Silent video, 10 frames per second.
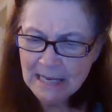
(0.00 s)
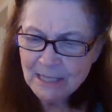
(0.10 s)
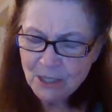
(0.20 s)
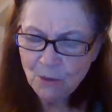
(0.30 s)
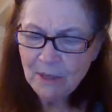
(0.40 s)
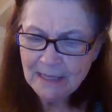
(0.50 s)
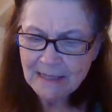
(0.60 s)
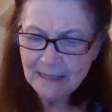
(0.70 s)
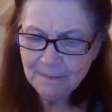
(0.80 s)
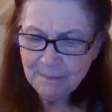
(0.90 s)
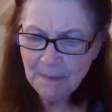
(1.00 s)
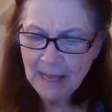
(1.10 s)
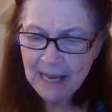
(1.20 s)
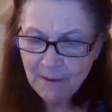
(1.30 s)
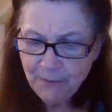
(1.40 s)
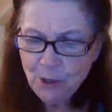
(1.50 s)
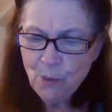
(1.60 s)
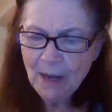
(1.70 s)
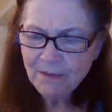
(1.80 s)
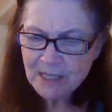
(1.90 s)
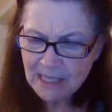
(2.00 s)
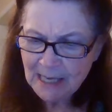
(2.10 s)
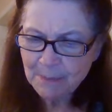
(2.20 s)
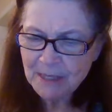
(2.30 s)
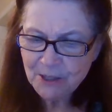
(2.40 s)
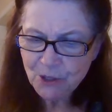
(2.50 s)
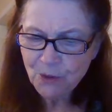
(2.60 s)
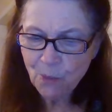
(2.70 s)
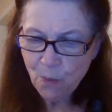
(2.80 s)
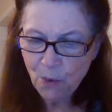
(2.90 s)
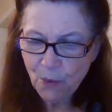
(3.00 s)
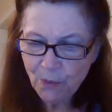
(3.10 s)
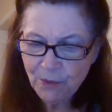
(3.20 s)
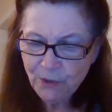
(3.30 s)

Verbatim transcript: So listen, if you have slipped into the world,